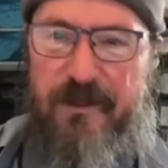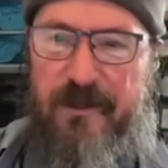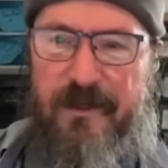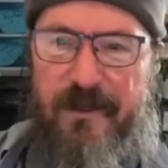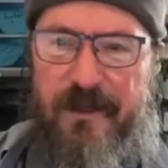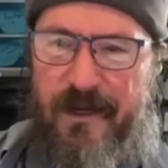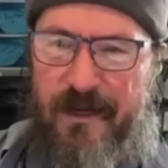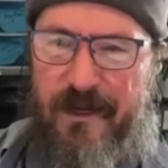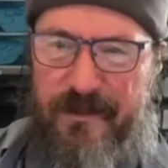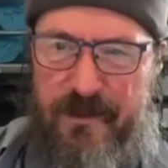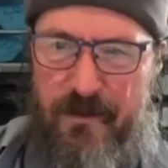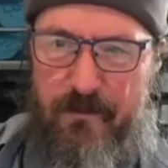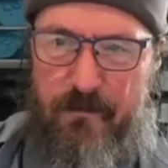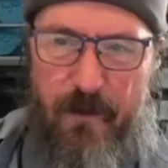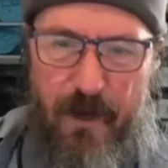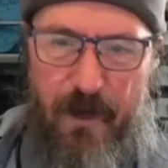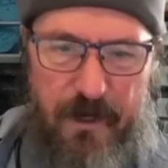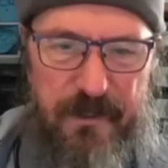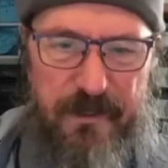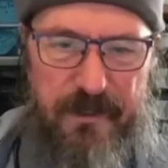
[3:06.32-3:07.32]
And I said,
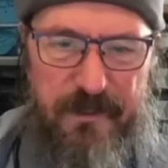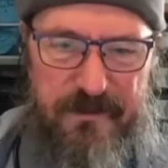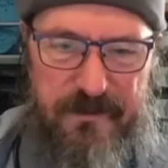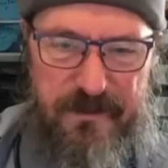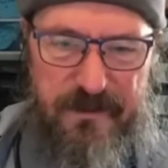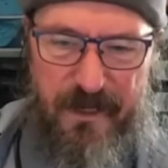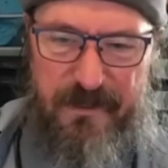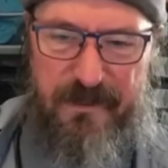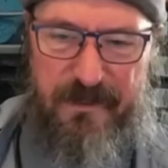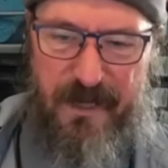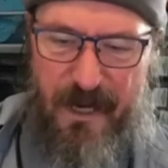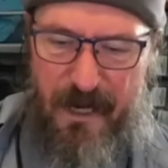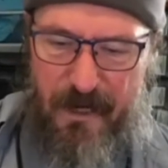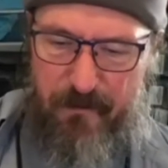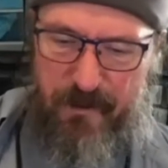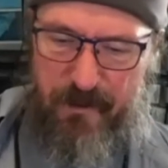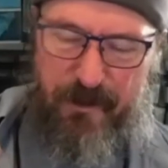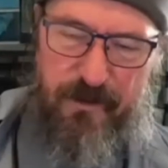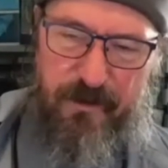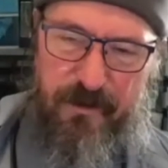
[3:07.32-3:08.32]
"What is that
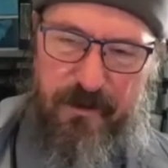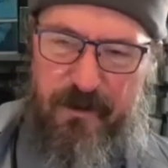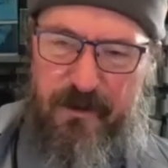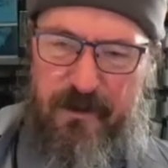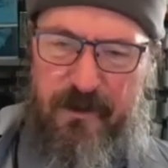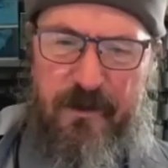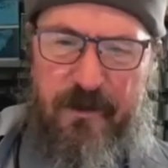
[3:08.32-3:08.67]
game?" And they're